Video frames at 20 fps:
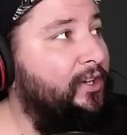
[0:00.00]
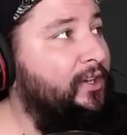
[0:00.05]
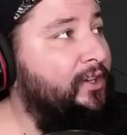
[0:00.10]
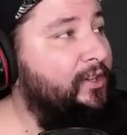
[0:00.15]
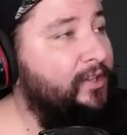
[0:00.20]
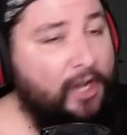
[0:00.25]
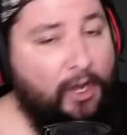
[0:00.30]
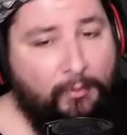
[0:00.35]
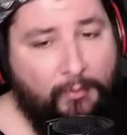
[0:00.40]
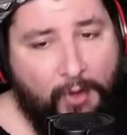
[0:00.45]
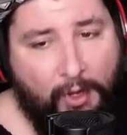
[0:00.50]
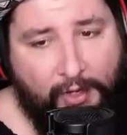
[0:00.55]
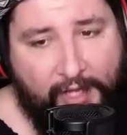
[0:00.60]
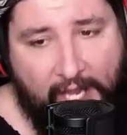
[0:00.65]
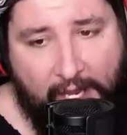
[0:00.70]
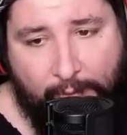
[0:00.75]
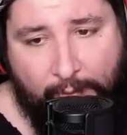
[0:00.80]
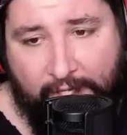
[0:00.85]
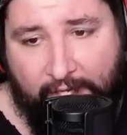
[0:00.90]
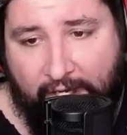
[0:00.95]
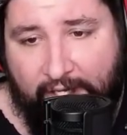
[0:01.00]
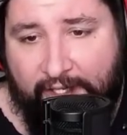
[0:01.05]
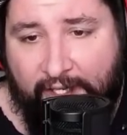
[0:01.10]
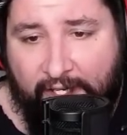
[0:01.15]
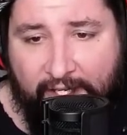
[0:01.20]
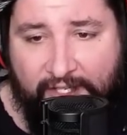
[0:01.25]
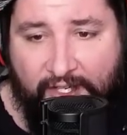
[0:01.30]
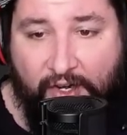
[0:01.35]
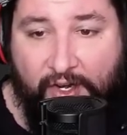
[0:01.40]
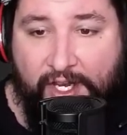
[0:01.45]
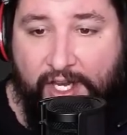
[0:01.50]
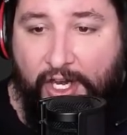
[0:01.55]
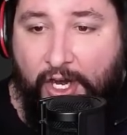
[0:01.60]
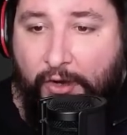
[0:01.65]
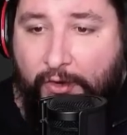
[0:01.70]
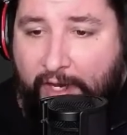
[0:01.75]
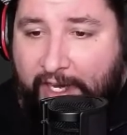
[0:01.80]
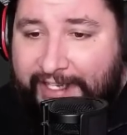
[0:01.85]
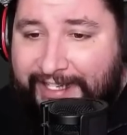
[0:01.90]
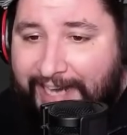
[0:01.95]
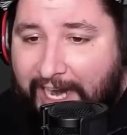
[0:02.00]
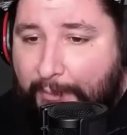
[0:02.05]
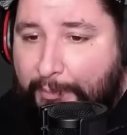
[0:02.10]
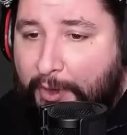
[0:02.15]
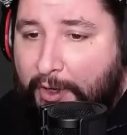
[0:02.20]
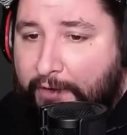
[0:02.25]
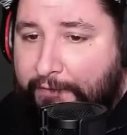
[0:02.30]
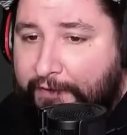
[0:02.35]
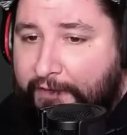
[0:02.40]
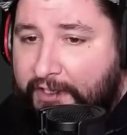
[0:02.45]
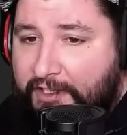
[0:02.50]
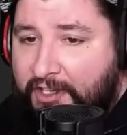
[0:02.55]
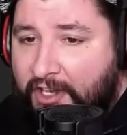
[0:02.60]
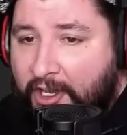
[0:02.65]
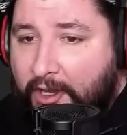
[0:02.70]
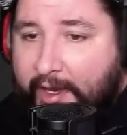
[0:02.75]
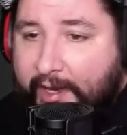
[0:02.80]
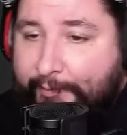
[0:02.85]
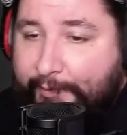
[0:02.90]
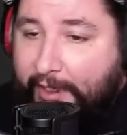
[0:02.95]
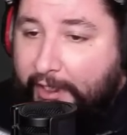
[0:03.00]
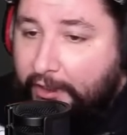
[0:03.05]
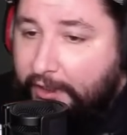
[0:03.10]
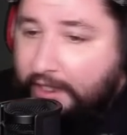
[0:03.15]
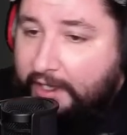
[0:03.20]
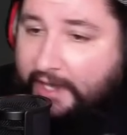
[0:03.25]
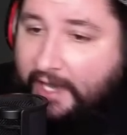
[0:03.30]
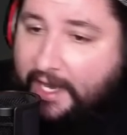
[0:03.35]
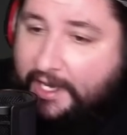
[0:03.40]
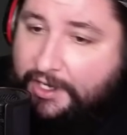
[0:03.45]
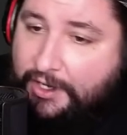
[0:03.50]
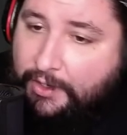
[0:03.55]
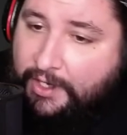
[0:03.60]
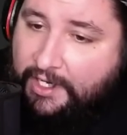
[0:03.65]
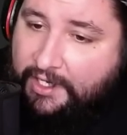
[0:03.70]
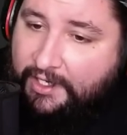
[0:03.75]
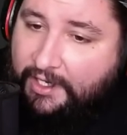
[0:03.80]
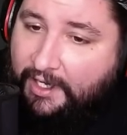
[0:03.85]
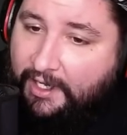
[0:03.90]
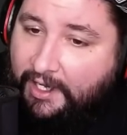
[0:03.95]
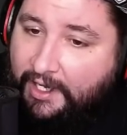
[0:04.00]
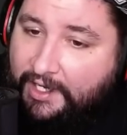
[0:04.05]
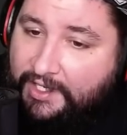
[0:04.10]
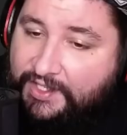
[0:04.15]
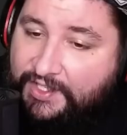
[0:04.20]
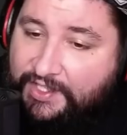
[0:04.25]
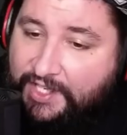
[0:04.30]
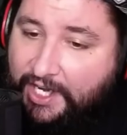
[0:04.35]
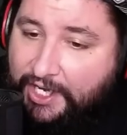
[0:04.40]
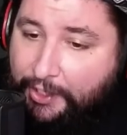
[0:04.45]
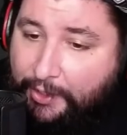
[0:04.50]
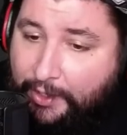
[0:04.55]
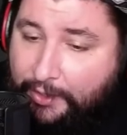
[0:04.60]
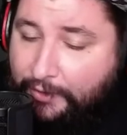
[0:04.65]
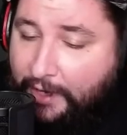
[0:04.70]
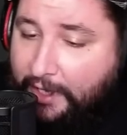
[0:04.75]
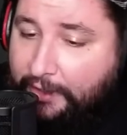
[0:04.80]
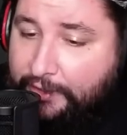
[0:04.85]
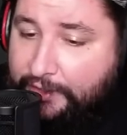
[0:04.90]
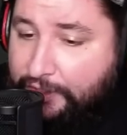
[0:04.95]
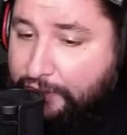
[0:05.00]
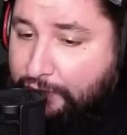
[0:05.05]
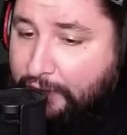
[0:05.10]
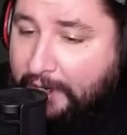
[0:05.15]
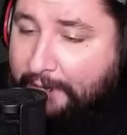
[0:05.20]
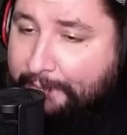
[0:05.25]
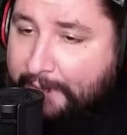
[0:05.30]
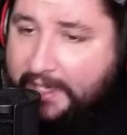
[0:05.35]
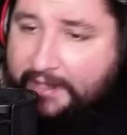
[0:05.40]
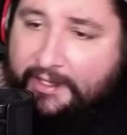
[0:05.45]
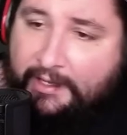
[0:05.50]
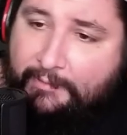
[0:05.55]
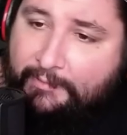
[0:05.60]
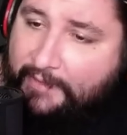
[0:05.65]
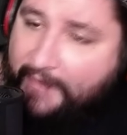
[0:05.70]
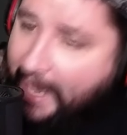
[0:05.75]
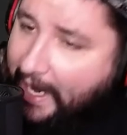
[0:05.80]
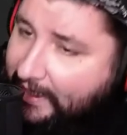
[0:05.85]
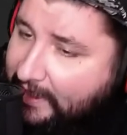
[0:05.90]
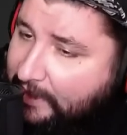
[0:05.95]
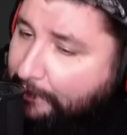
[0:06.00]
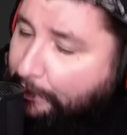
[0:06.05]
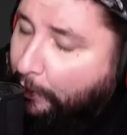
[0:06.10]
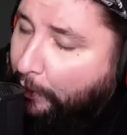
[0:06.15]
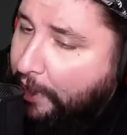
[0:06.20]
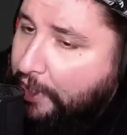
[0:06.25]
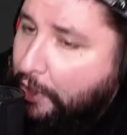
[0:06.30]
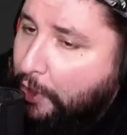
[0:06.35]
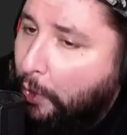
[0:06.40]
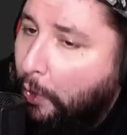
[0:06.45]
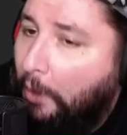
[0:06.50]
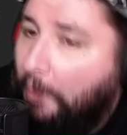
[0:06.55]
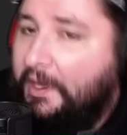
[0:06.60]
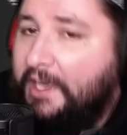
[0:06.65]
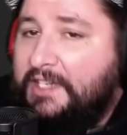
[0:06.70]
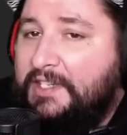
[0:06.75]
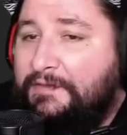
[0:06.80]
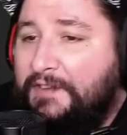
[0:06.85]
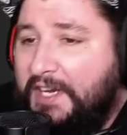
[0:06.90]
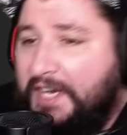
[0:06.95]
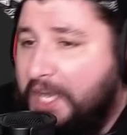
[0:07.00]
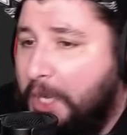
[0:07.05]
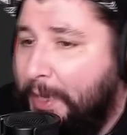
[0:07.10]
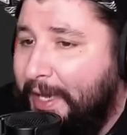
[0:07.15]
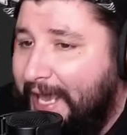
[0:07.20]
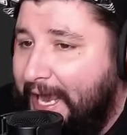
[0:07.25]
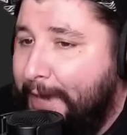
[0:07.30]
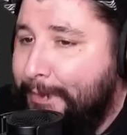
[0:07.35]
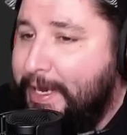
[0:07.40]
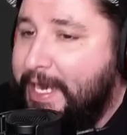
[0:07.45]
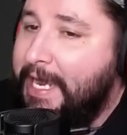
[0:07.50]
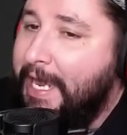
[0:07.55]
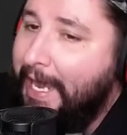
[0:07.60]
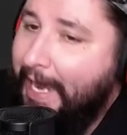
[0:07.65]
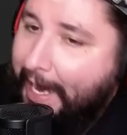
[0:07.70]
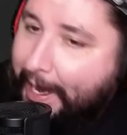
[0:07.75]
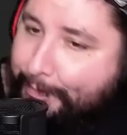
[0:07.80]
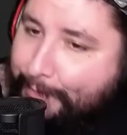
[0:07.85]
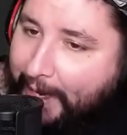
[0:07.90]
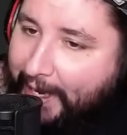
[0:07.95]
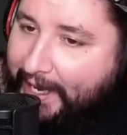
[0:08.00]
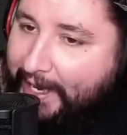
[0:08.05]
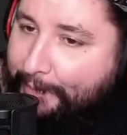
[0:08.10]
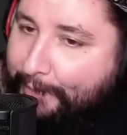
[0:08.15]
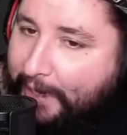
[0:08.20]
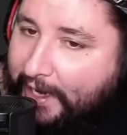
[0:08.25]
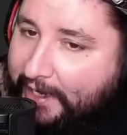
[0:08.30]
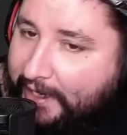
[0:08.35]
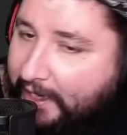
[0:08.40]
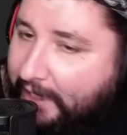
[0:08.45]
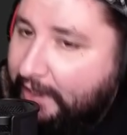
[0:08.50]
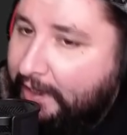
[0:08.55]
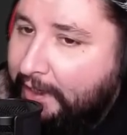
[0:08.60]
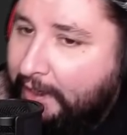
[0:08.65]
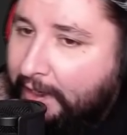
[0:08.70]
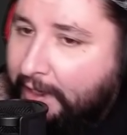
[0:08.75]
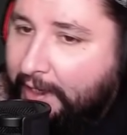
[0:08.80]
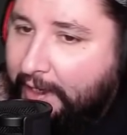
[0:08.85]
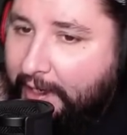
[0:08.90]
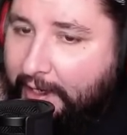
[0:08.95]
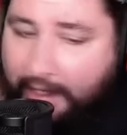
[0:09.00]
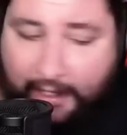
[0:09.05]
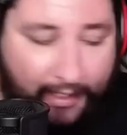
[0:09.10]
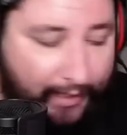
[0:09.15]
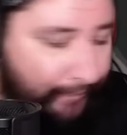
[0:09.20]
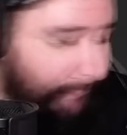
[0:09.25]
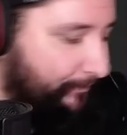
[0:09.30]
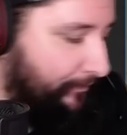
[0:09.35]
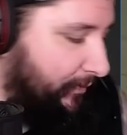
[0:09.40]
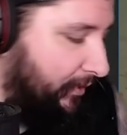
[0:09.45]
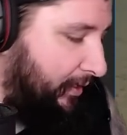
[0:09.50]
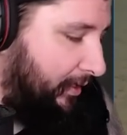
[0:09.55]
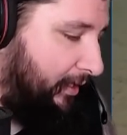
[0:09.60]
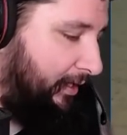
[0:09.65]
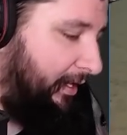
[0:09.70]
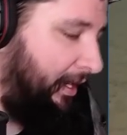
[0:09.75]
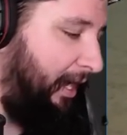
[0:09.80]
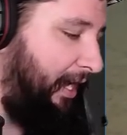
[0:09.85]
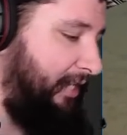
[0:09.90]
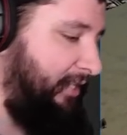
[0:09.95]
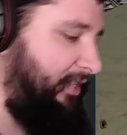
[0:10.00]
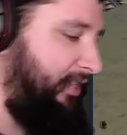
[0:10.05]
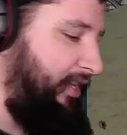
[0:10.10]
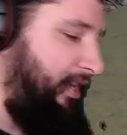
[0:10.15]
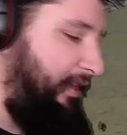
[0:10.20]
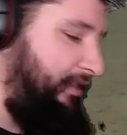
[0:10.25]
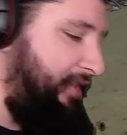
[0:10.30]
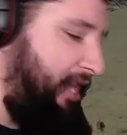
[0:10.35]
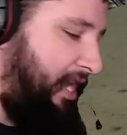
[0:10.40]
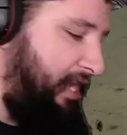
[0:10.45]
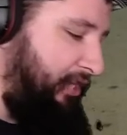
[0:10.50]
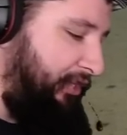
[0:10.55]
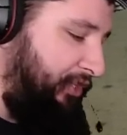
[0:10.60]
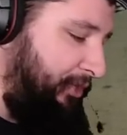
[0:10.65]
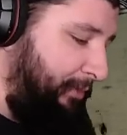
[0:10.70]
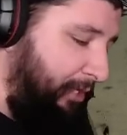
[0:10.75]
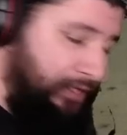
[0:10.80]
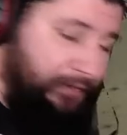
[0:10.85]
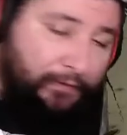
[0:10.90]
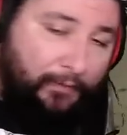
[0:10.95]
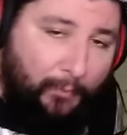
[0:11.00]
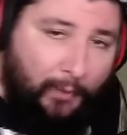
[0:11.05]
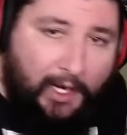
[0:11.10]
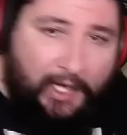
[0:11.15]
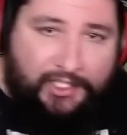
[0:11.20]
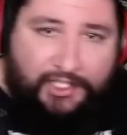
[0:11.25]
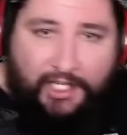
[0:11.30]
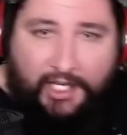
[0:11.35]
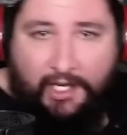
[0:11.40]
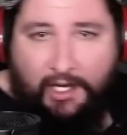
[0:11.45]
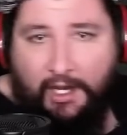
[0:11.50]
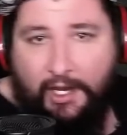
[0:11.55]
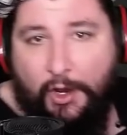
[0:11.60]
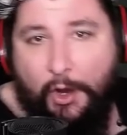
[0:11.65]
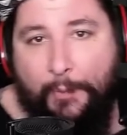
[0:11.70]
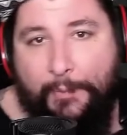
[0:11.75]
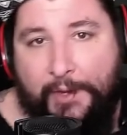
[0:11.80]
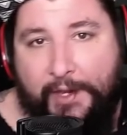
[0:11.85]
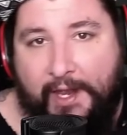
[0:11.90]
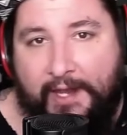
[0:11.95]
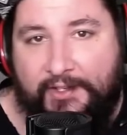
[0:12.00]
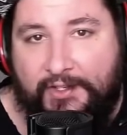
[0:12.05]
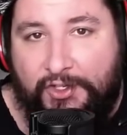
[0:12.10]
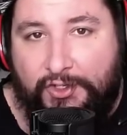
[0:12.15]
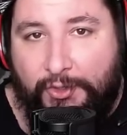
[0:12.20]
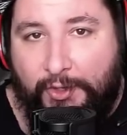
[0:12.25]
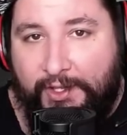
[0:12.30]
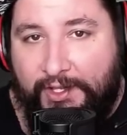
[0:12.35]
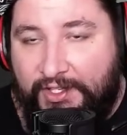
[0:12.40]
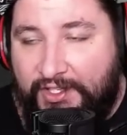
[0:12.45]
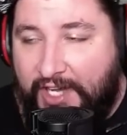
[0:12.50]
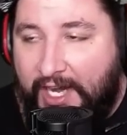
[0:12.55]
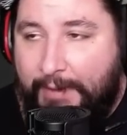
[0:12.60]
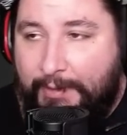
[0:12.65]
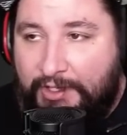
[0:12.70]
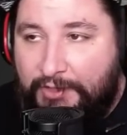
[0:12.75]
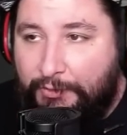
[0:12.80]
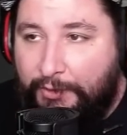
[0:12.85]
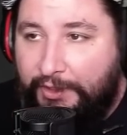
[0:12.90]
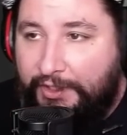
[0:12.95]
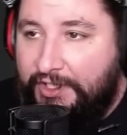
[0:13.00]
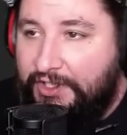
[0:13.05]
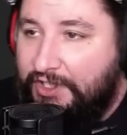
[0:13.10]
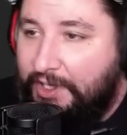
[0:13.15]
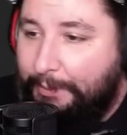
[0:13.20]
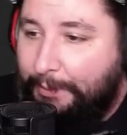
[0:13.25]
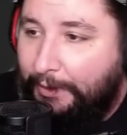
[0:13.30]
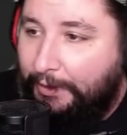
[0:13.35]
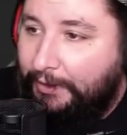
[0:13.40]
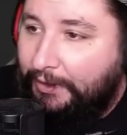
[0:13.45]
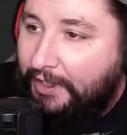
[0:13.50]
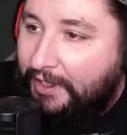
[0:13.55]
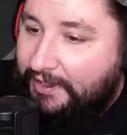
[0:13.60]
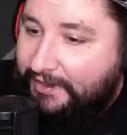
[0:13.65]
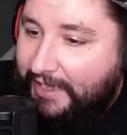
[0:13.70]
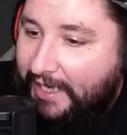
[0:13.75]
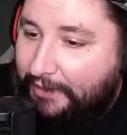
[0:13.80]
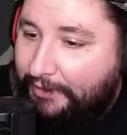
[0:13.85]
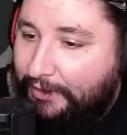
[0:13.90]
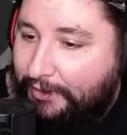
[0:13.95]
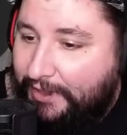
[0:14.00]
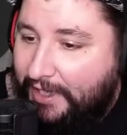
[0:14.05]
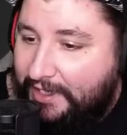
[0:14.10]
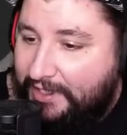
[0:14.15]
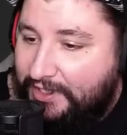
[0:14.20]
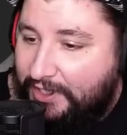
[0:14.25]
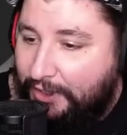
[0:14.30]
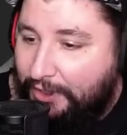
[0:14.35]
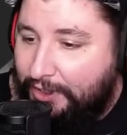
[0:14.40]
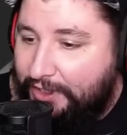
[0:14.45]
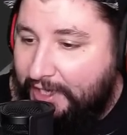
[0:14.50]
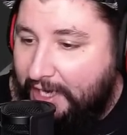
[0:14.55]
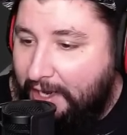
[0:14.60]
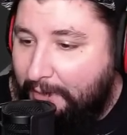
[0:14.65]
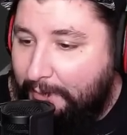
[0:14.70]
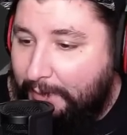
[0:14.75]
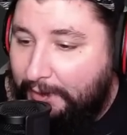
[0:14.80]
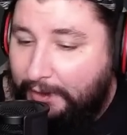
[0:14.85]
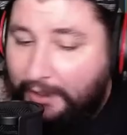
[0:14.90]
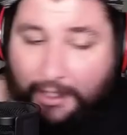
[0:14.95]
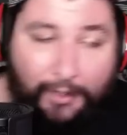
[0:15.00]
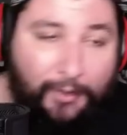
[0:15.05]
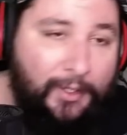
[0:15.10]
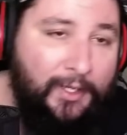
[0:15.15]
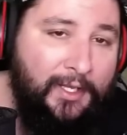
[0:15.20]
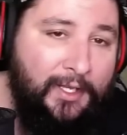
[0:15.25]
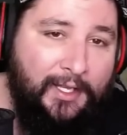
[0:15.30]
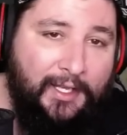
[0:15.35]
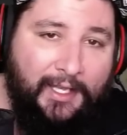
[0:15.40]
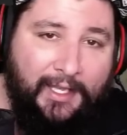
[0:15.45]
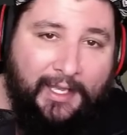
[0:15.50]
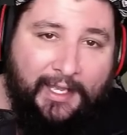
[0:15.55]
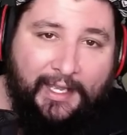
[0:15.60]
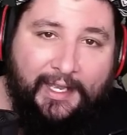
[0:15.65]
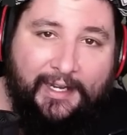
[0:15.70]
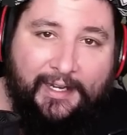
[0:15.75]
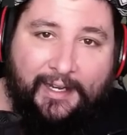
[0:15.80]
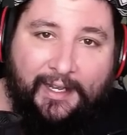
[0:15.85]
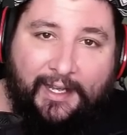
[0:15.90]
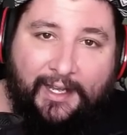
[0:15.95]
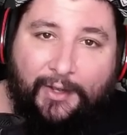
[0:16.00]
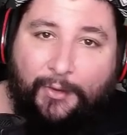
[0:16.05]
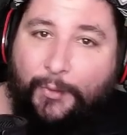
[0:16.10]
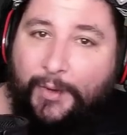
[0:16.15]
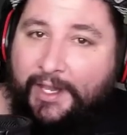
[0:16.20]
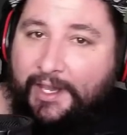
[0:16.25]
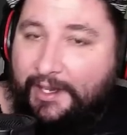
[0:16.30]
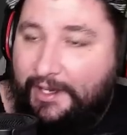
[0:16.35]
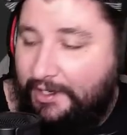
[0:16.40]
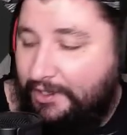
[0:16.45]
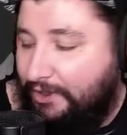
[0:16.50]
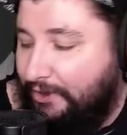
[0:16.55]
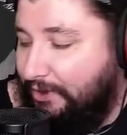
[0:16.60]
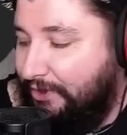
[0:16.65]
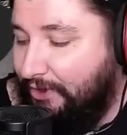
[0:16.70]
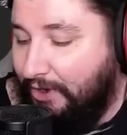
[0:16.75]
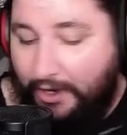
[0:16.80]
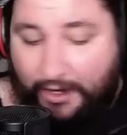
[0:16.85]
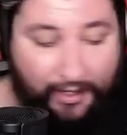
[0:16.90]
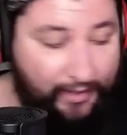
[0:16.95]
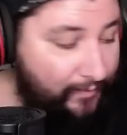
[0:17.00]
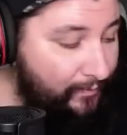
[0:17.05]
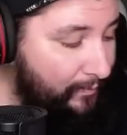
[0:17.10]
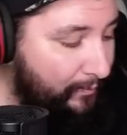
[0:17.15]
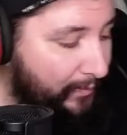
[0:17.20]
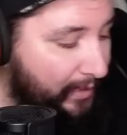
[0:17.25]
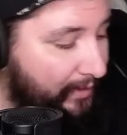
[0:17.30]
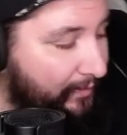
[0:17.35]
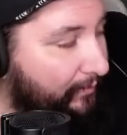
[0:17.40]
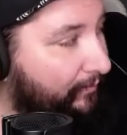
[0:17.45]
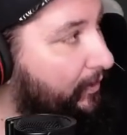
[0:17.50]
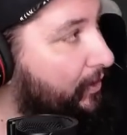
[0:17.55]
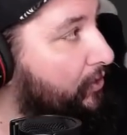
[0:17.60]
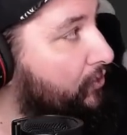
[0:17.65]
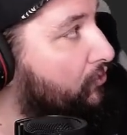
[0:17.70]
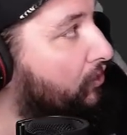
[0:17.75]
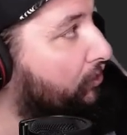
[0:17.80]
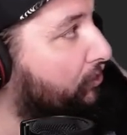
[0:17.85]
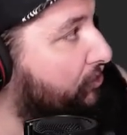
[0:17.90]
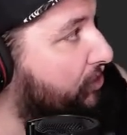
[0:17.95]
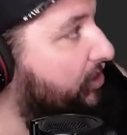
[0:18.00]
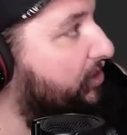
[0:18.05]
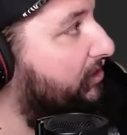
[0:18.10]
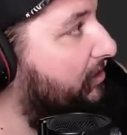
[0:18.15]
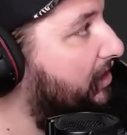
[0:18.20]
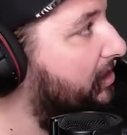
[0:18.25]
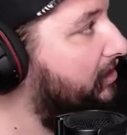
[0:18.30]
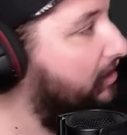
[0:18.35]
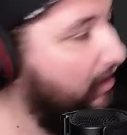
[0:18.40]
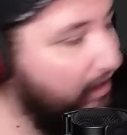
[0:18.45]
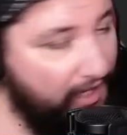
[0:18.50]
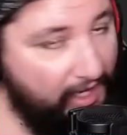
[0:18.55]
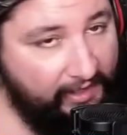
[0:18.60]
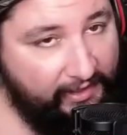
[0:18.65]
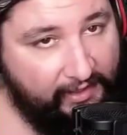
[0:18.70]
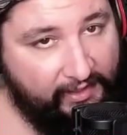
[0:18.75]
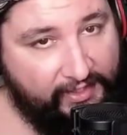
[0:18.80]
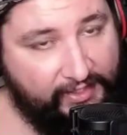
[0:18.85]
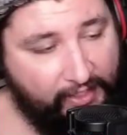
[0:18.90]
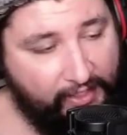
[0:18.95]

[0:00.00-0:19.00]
Nope. Okay, we good. So, you know, it's not perfect. Hey, but look at that. You can uh, set your own records and try and beat them. That's pretty cool. That's video gamey, in my opinion. Um, guys, thank you so much for watching. I hope you guys enjoy this game. It's really simple. Download that sucker down below, and uh, we can get you started. My controller disconnected.